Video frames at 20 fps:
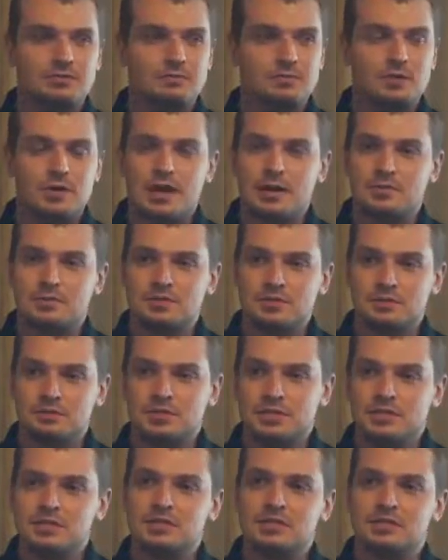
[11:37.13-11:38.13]
perhaps
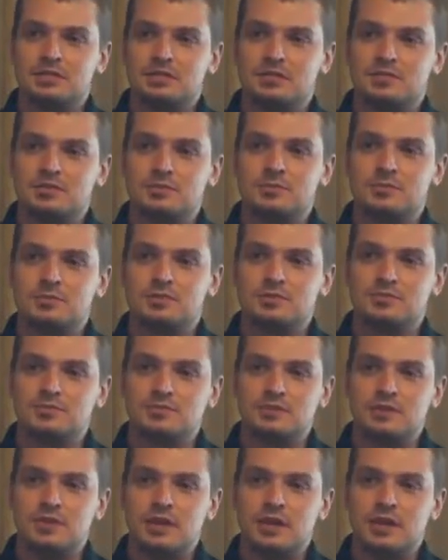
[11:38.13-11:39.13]
complicity in terms of